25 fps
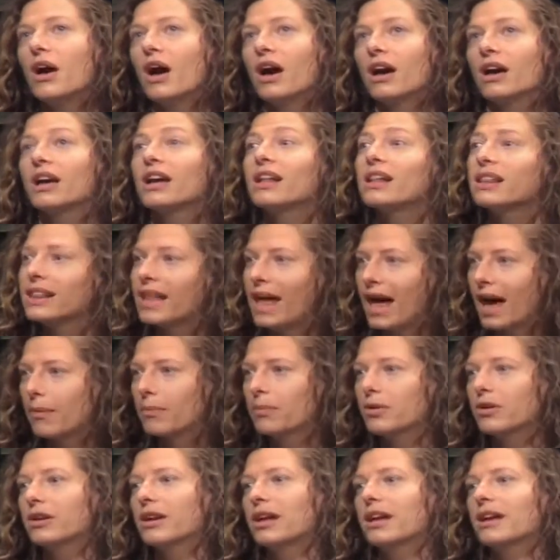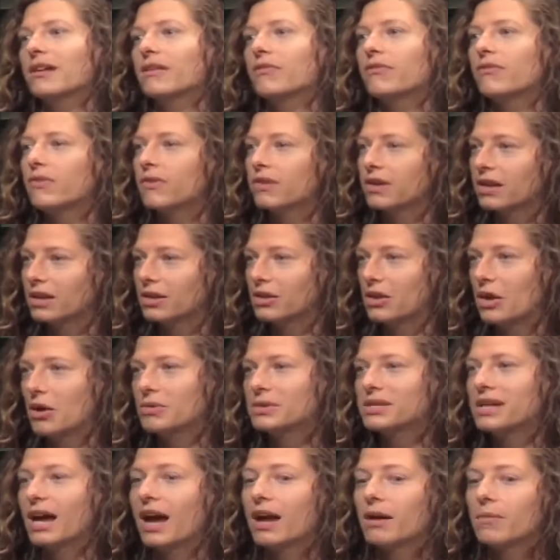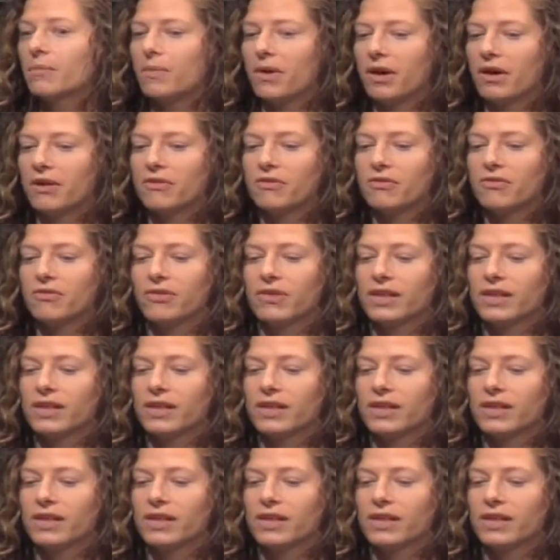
a collaborative, you know, type of